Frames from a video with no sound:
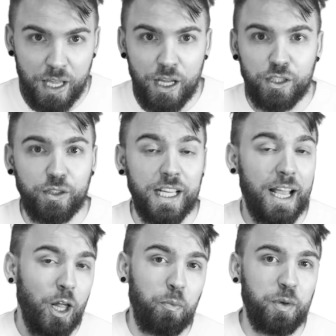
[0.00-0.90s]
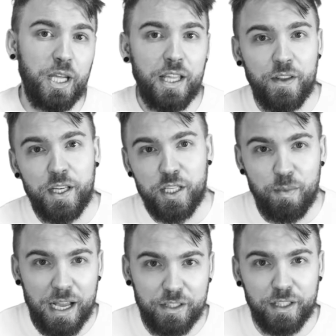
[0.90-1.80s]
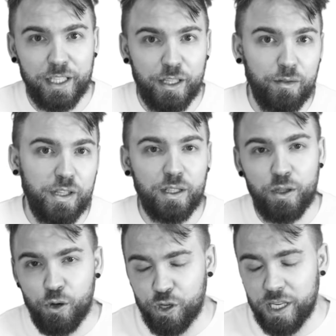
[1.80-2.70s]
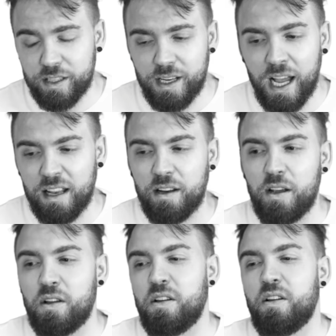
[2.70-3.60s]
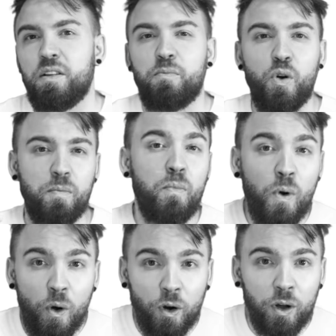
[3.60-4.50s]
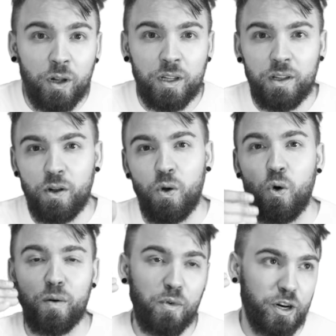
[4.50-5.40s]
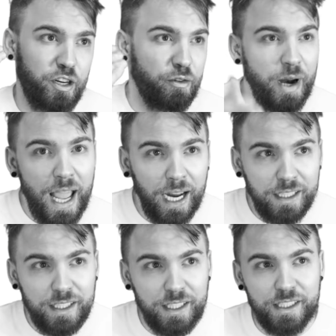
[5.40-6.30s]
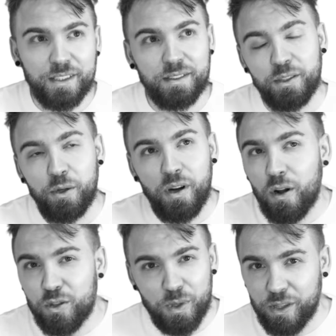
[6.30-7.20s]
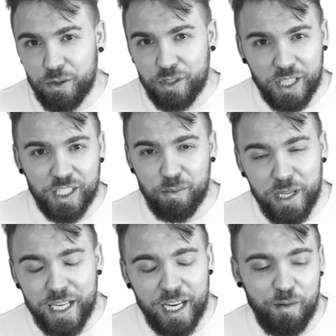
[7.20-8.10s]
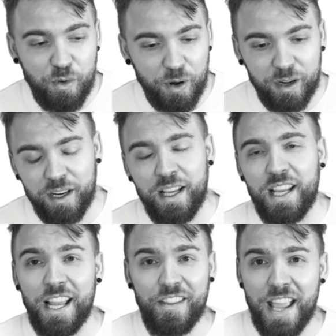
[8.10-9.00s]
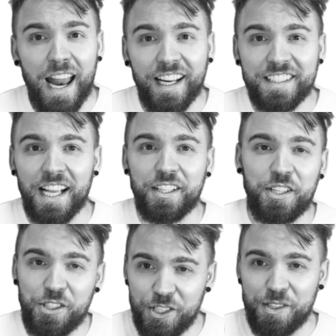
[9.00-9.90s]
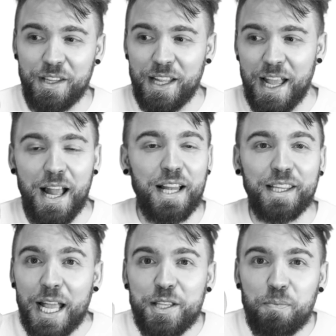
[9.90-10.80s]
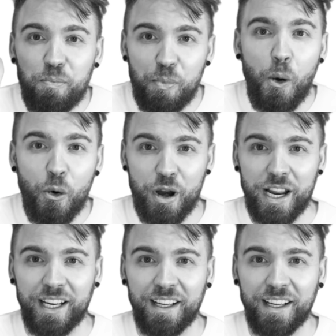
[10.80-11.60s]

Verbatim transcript: So to help in the dismantling of the illusion is not more moral or more correct, because who knows what those things mean anymore. In the end, it's actually just less boring.